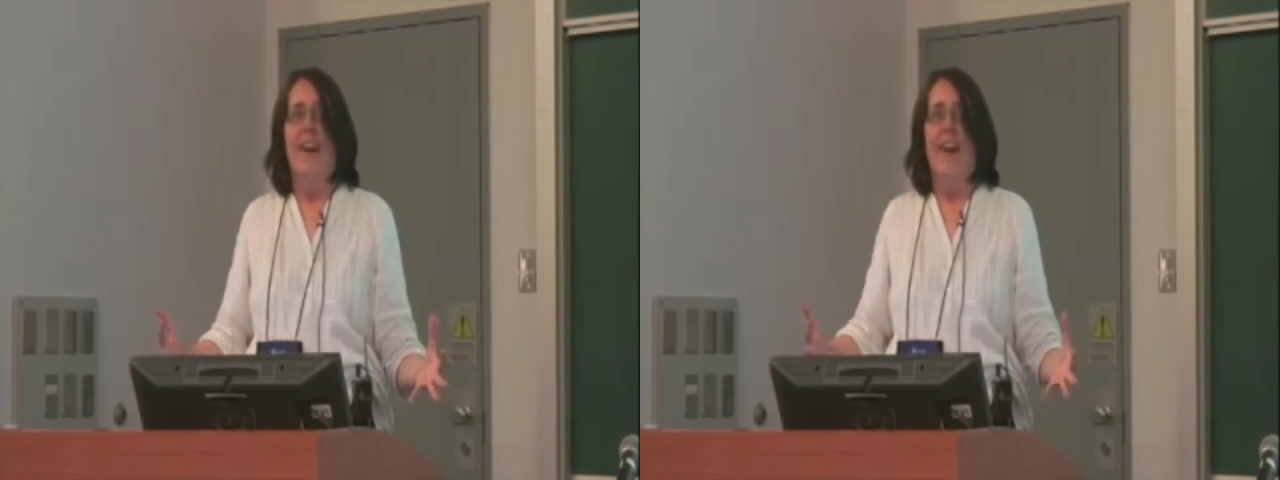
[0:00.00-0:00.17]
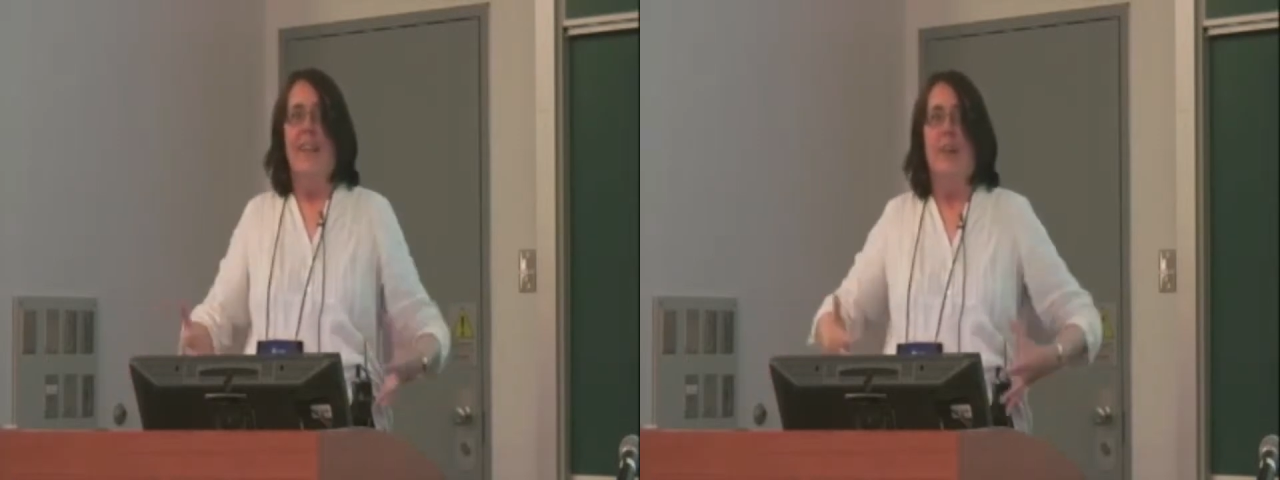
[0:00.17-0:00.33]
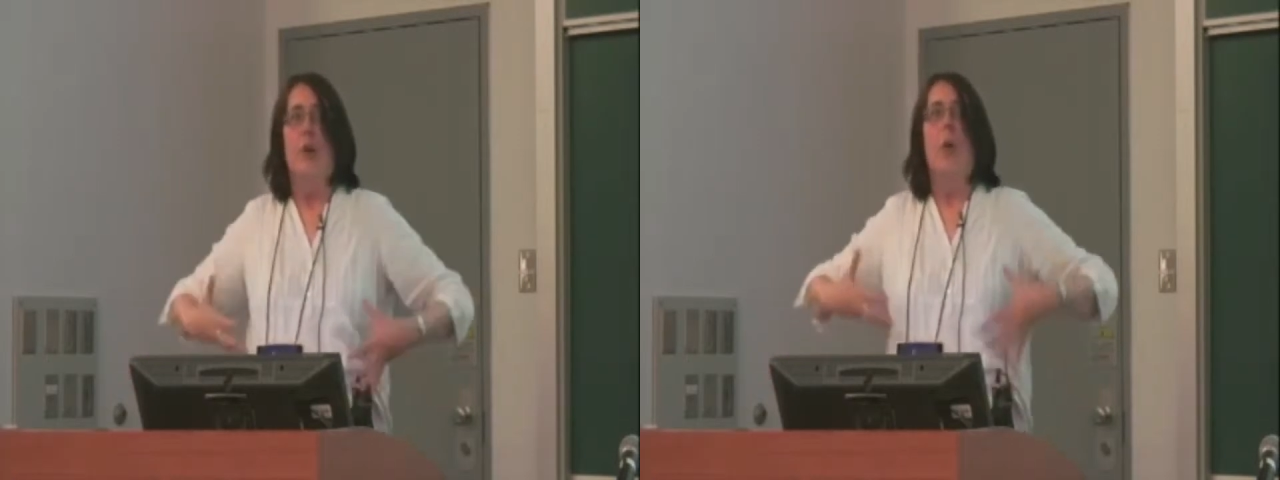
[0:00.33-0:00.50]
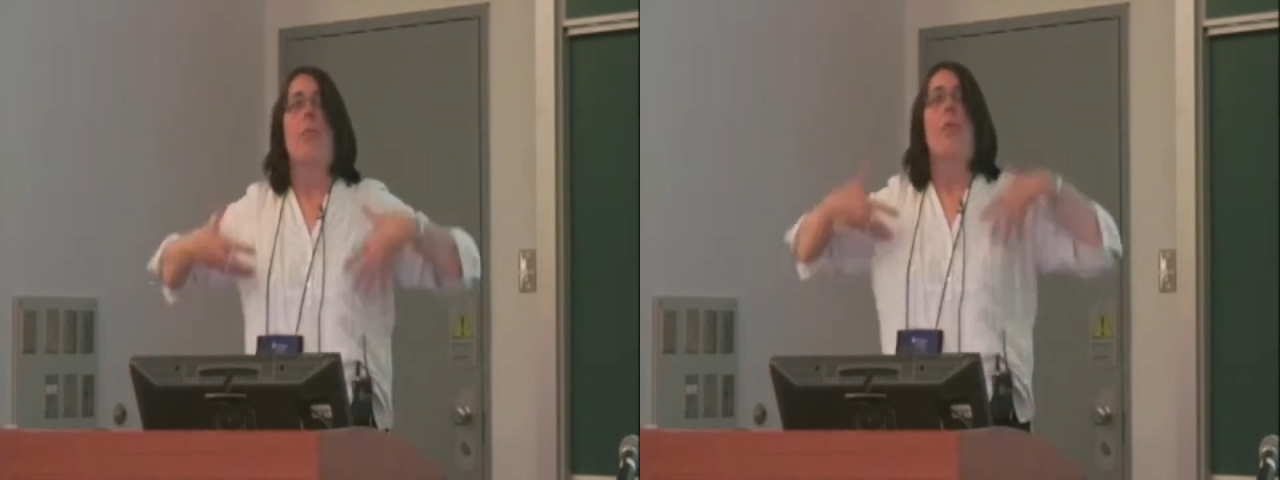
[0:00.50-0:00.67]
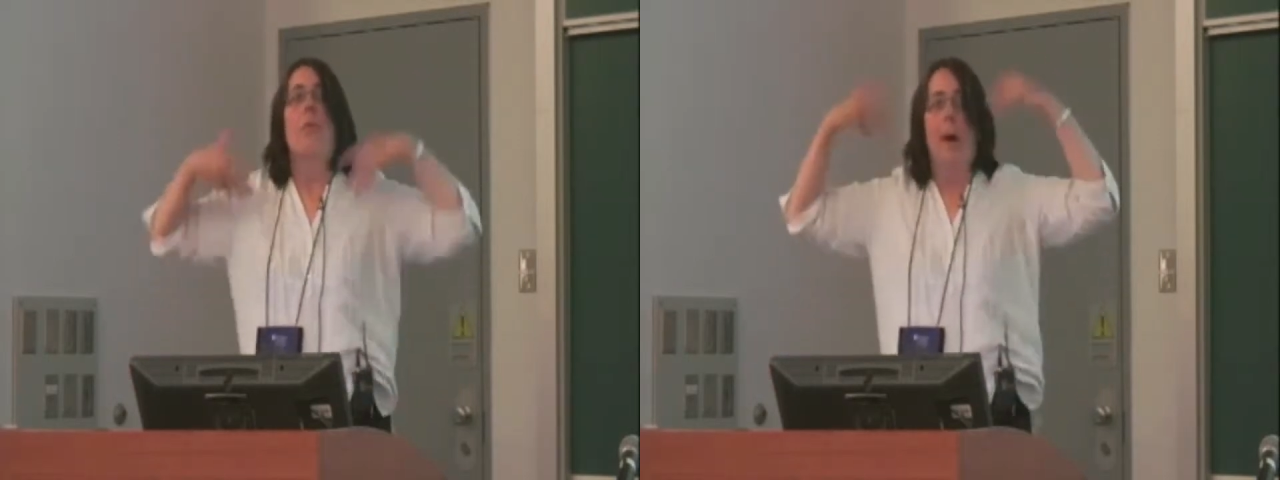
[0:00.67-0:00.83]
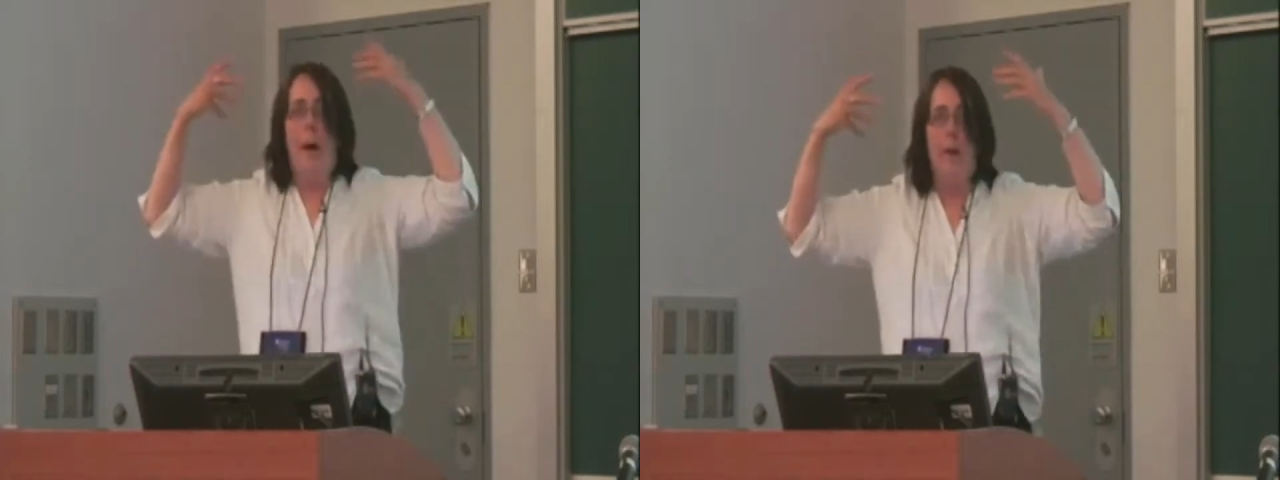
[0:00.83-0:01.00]
and it comes
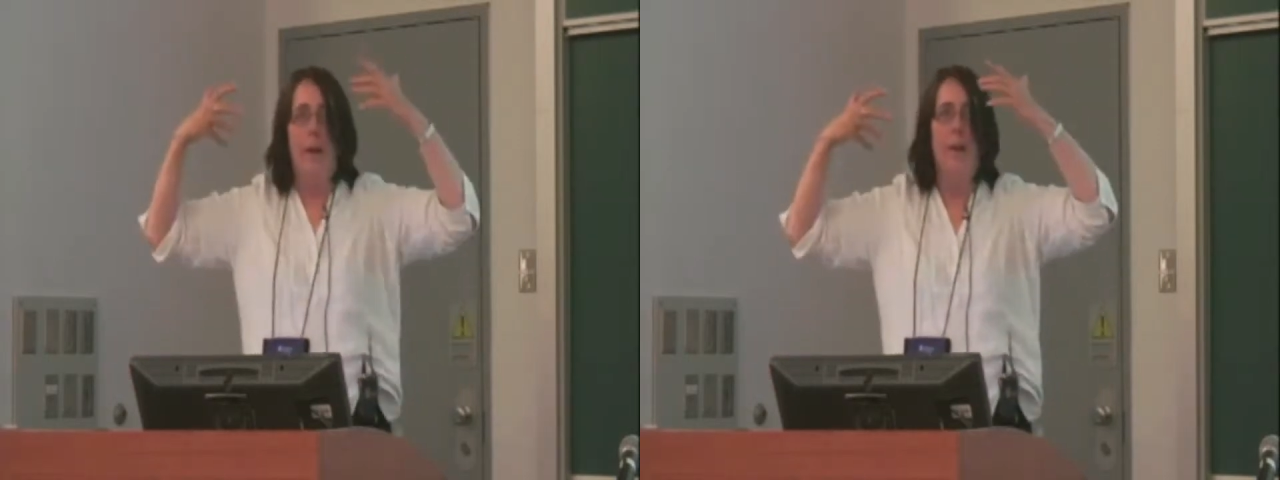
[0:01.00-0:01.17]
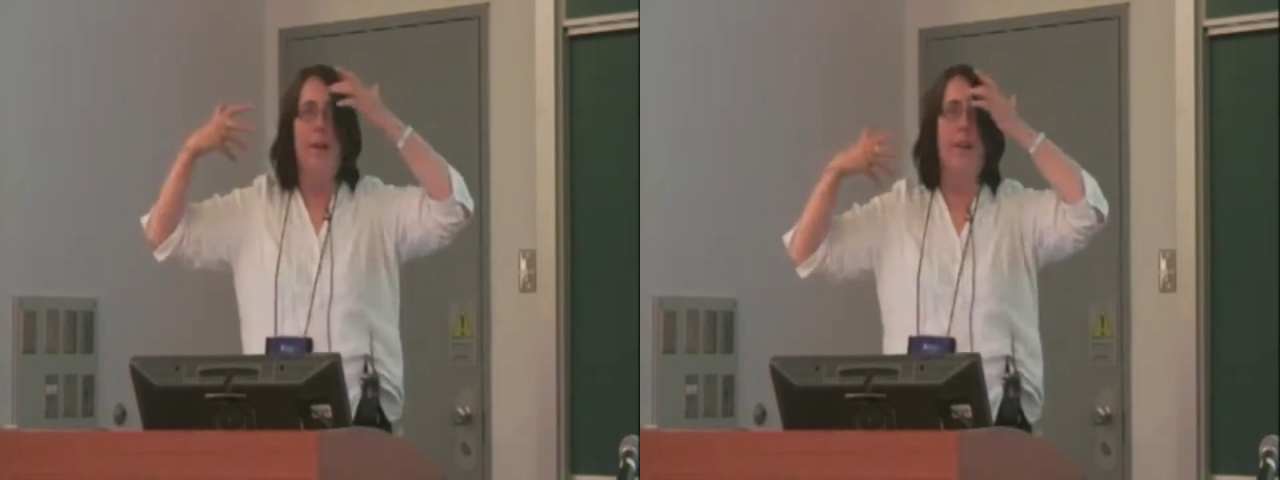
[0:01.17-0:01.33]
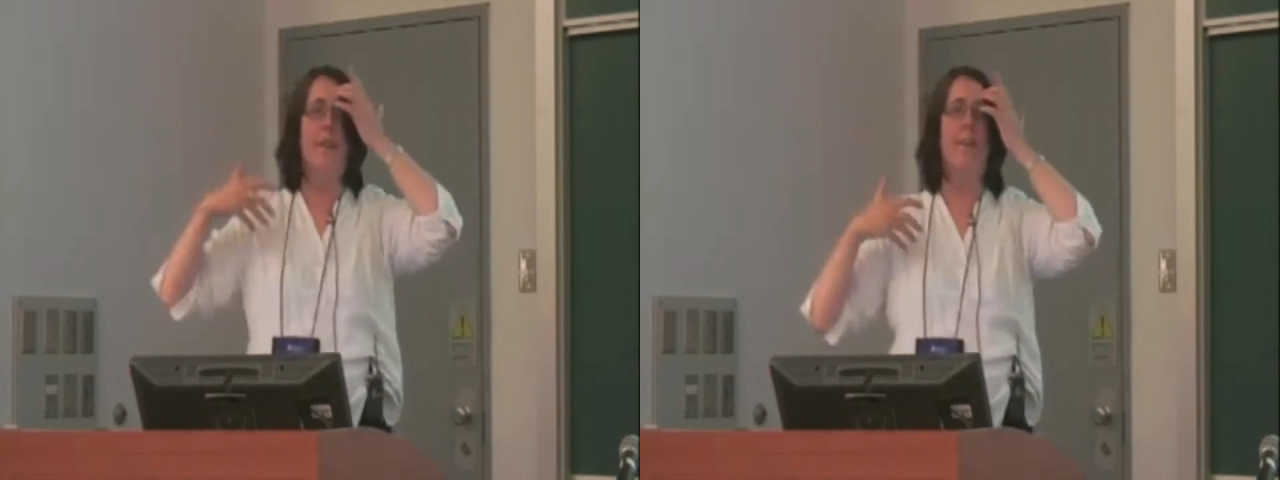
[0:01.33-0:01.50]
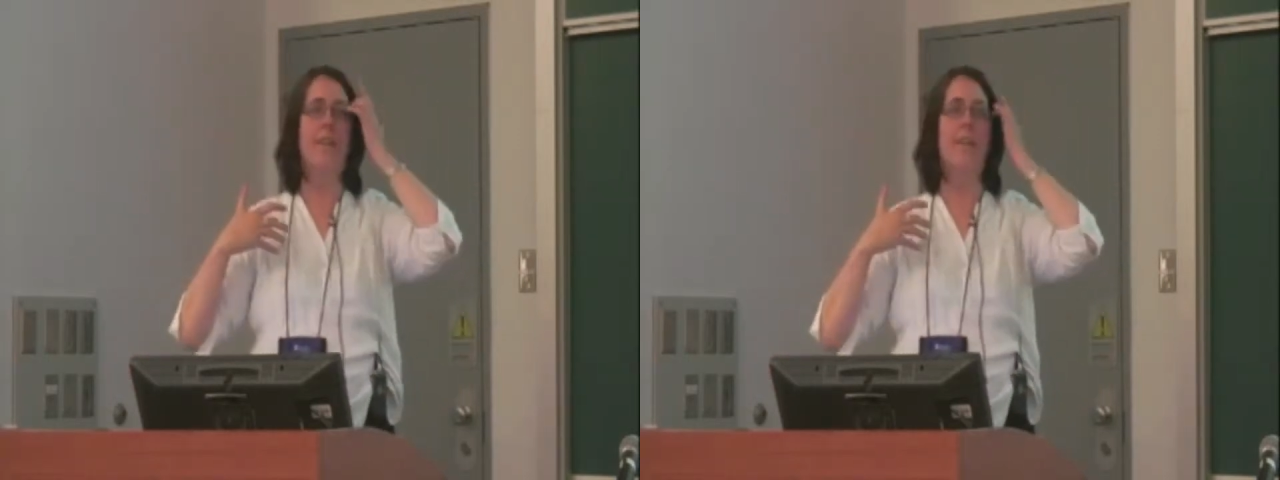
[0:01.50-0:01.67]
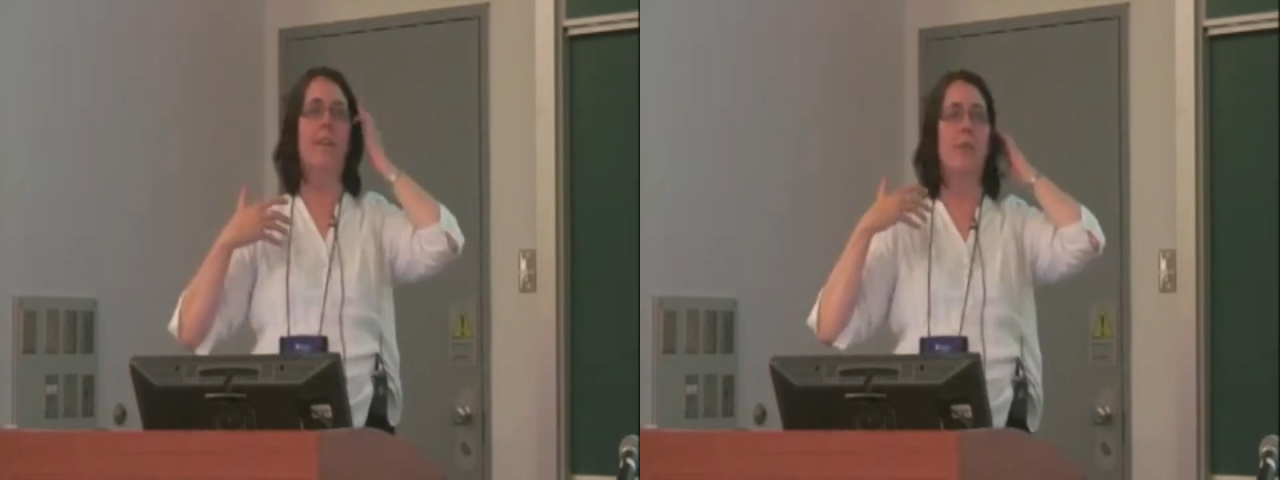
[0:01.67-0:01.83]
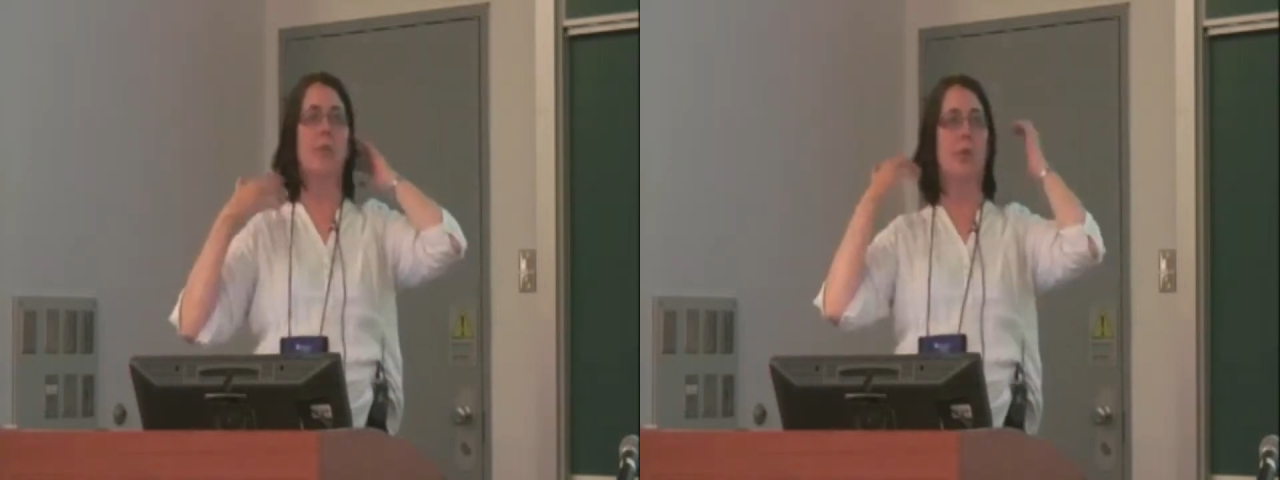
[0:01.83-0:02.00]
back
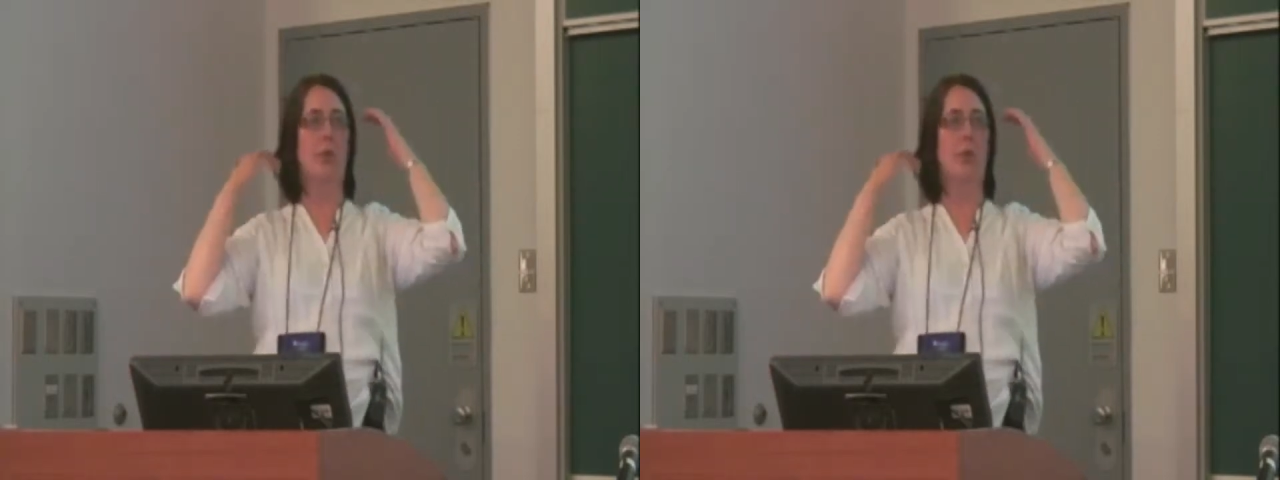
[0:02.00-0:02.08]
to